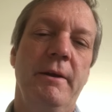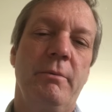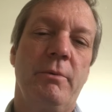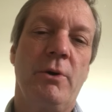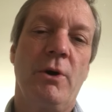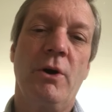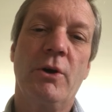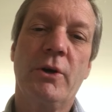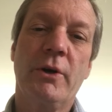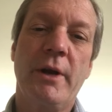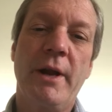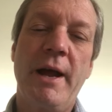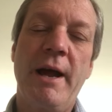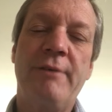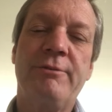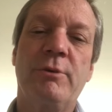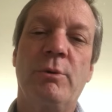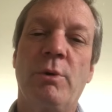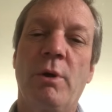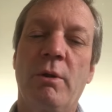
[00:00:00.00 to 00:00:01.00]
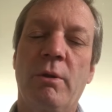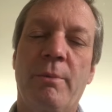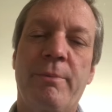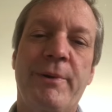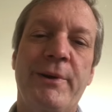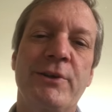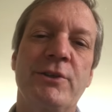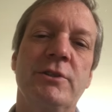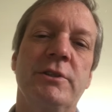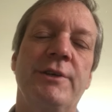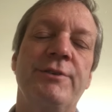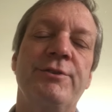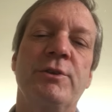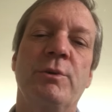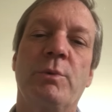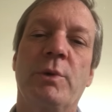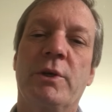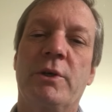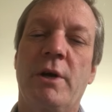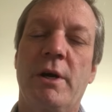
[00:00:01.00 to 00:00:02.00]
We're all going to have to roll up our sleeves
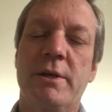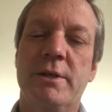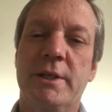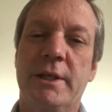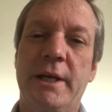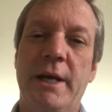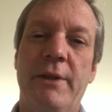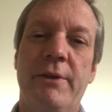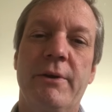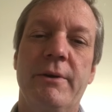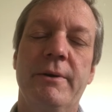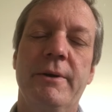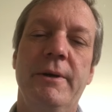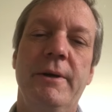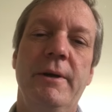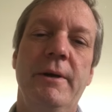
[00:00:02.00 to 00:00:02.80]
and work hard together